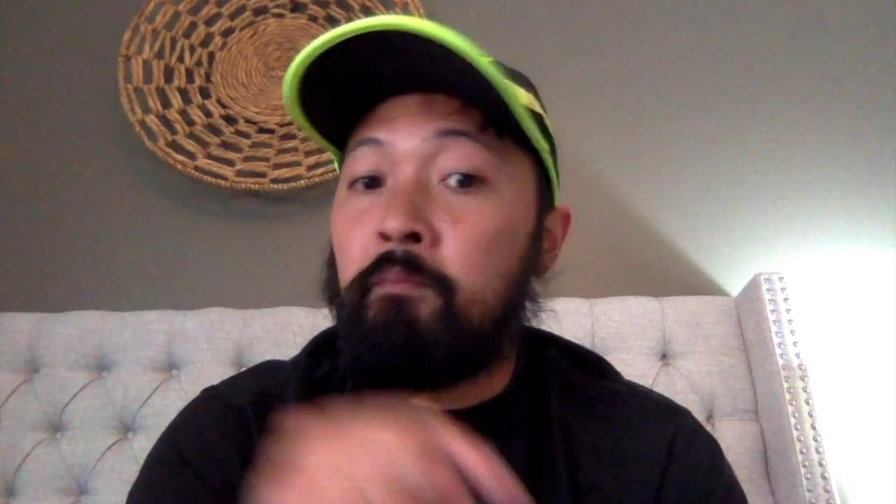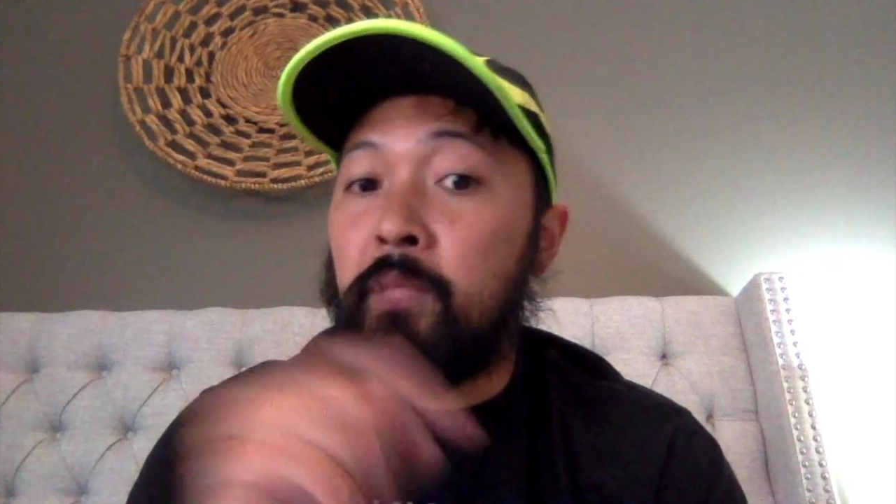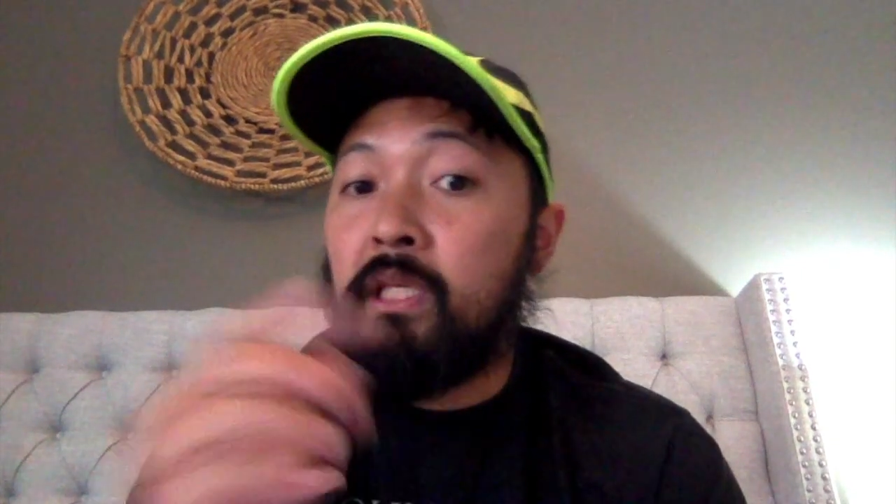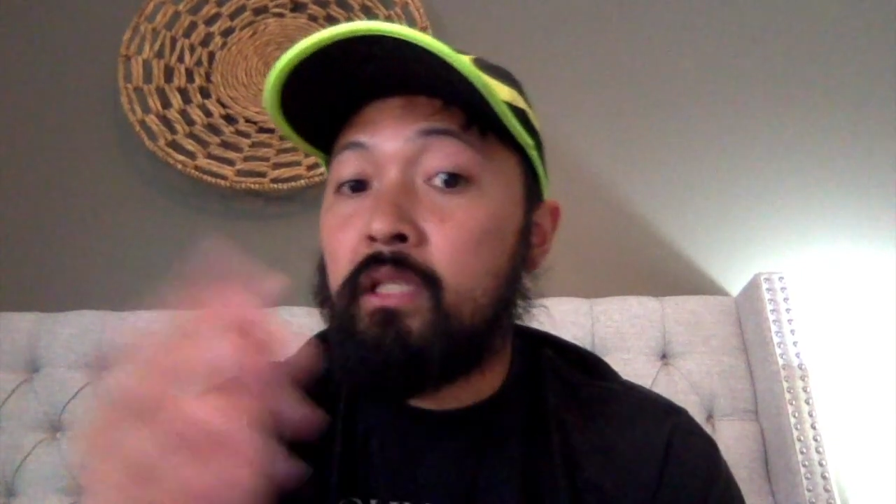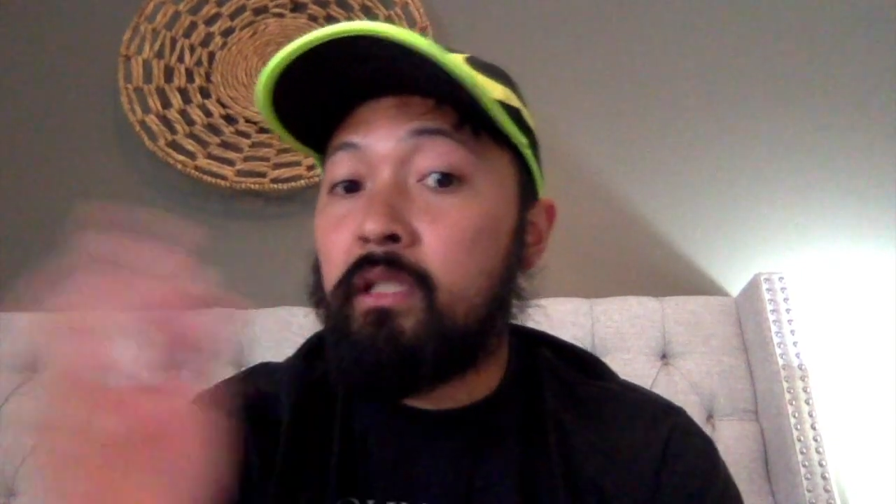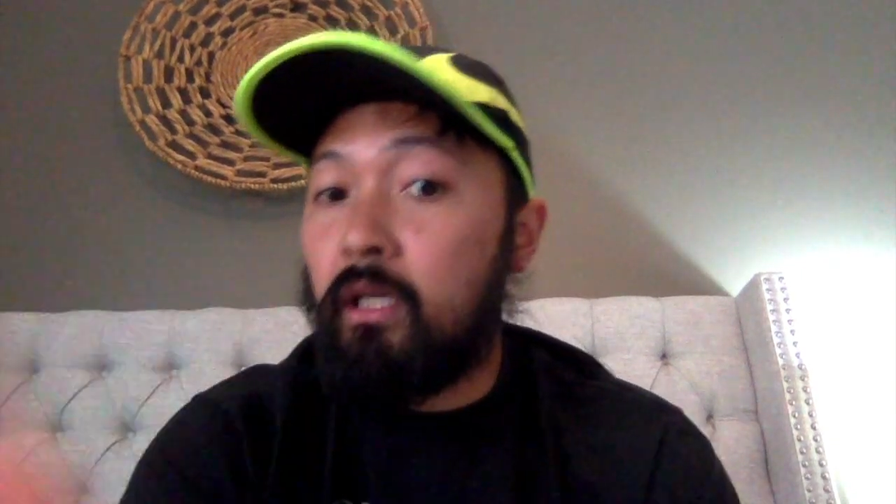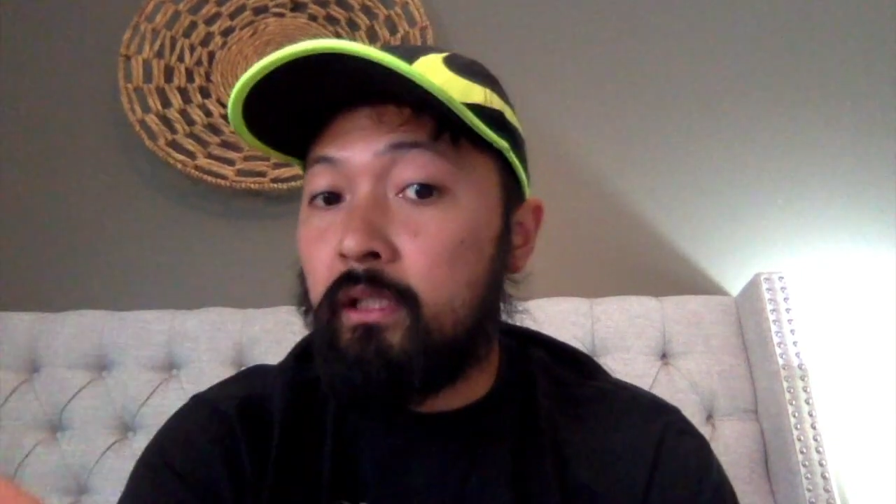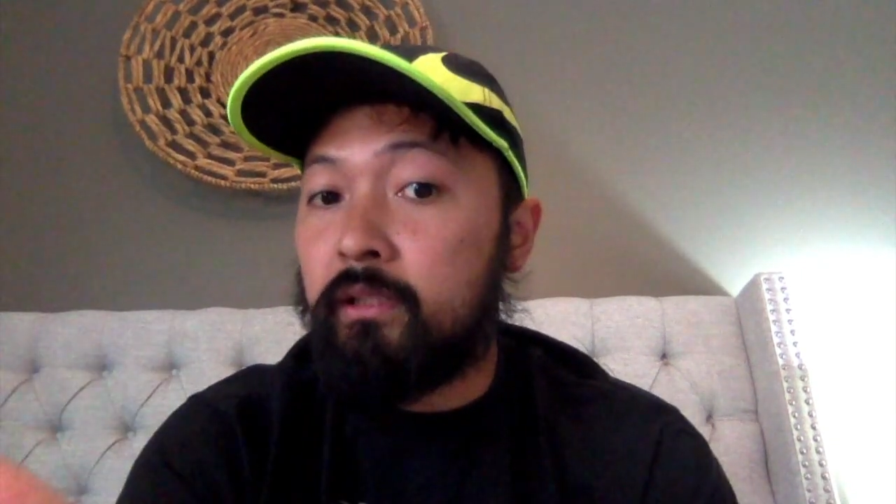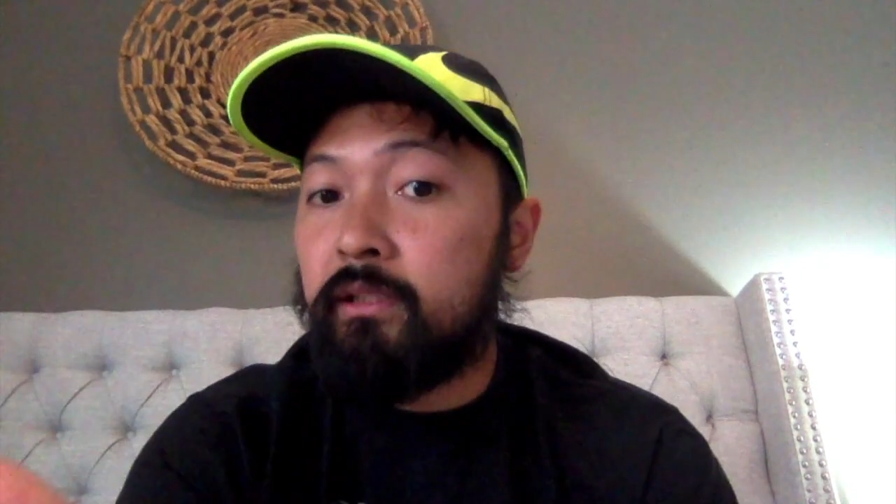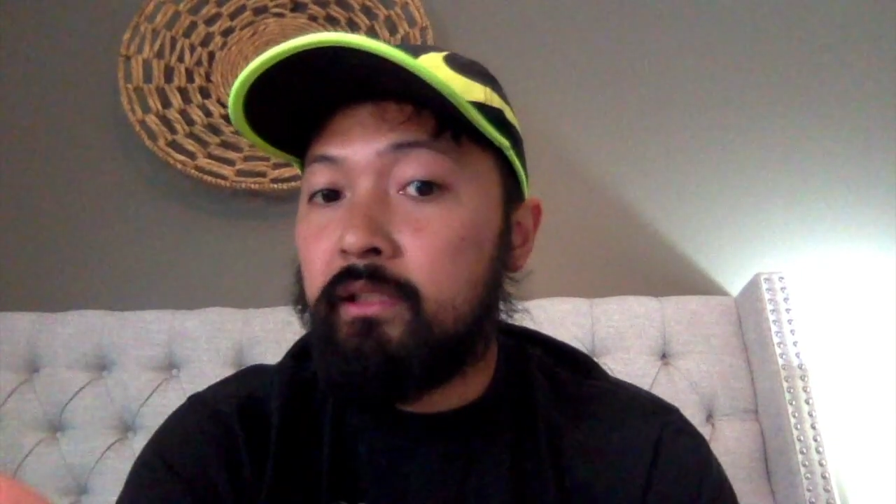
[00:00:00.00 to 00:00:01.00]

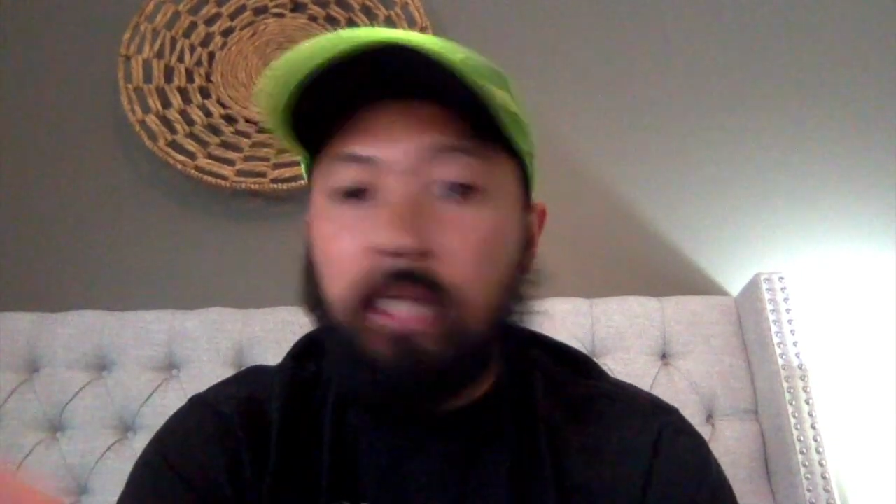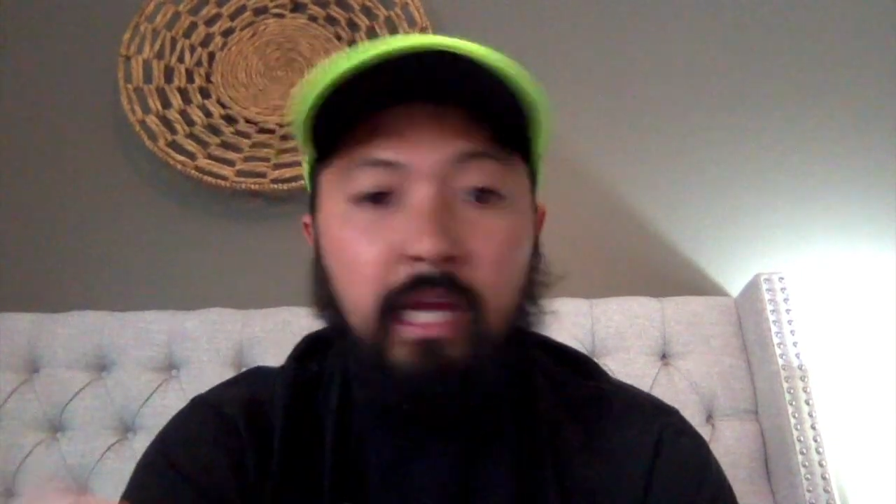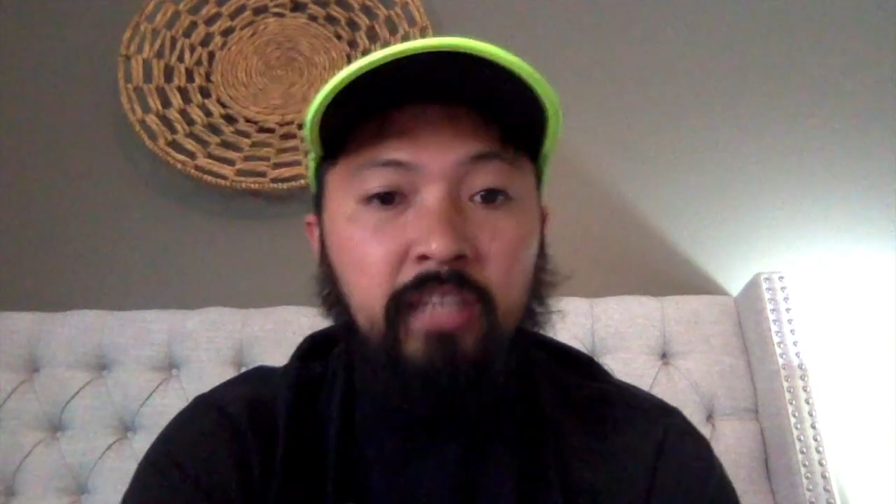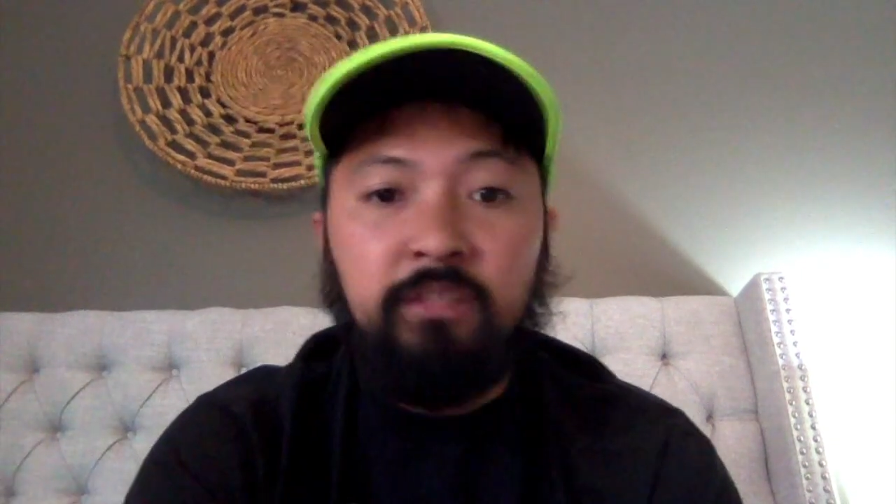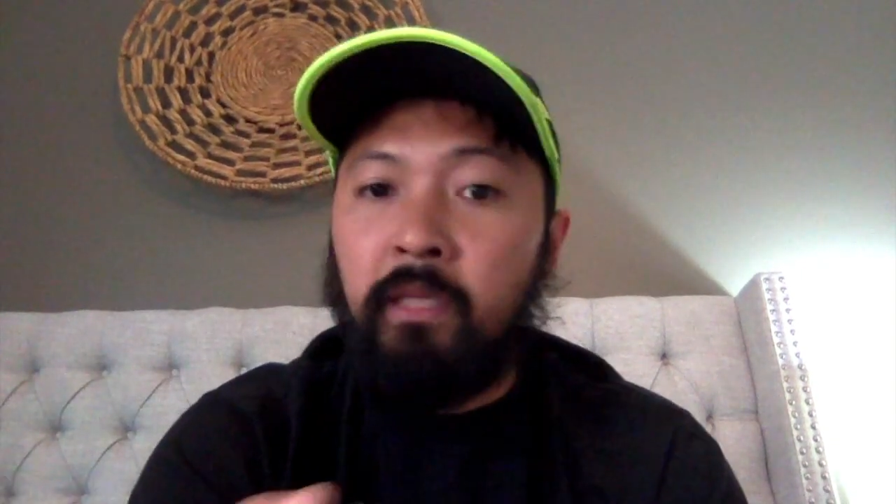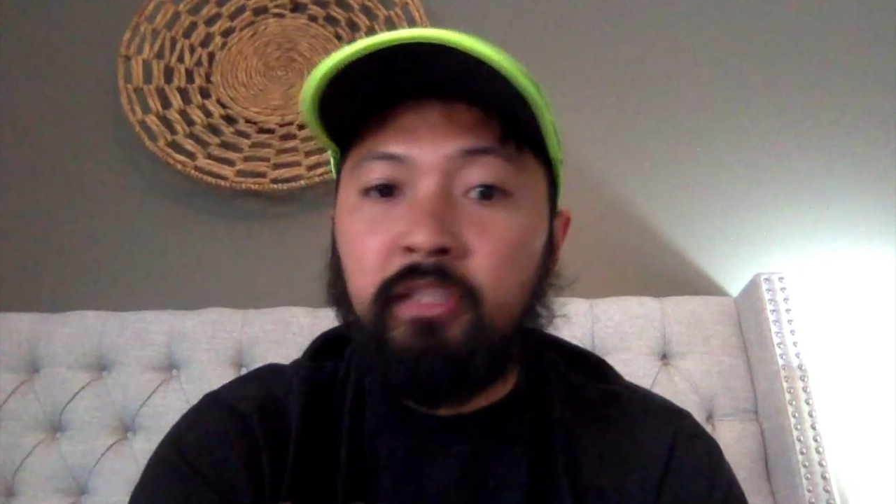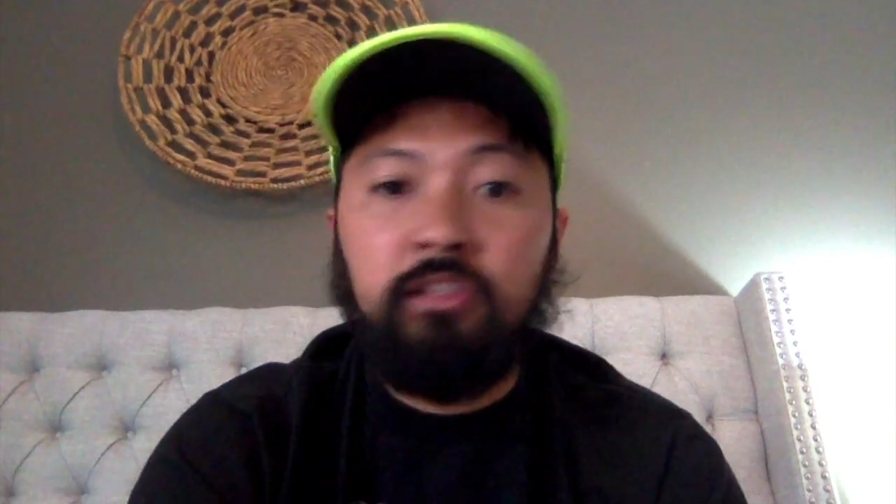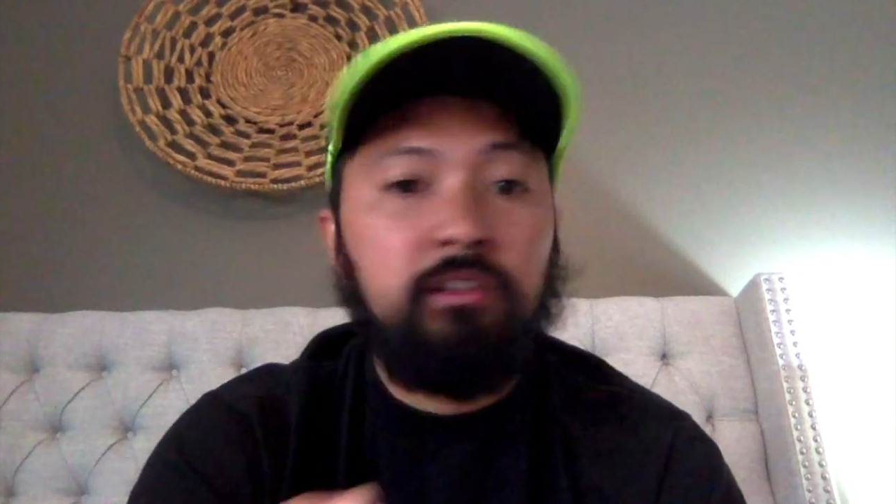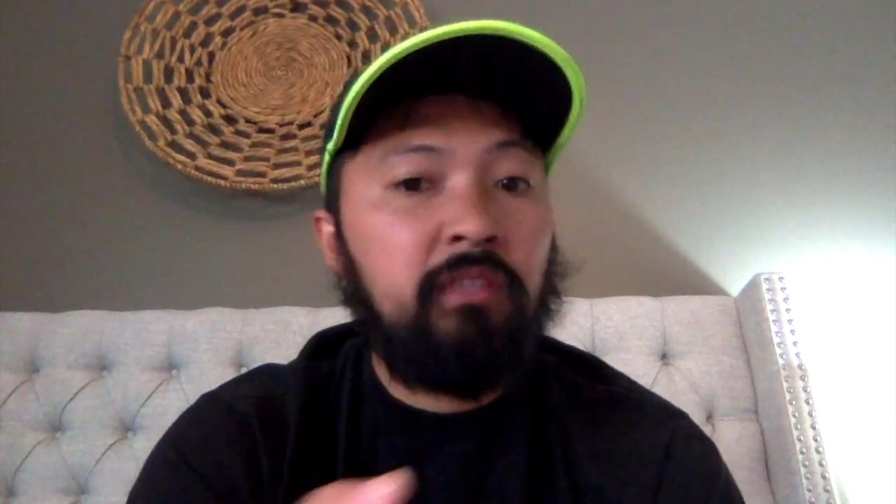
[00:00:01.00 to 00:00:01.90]
because he has meshed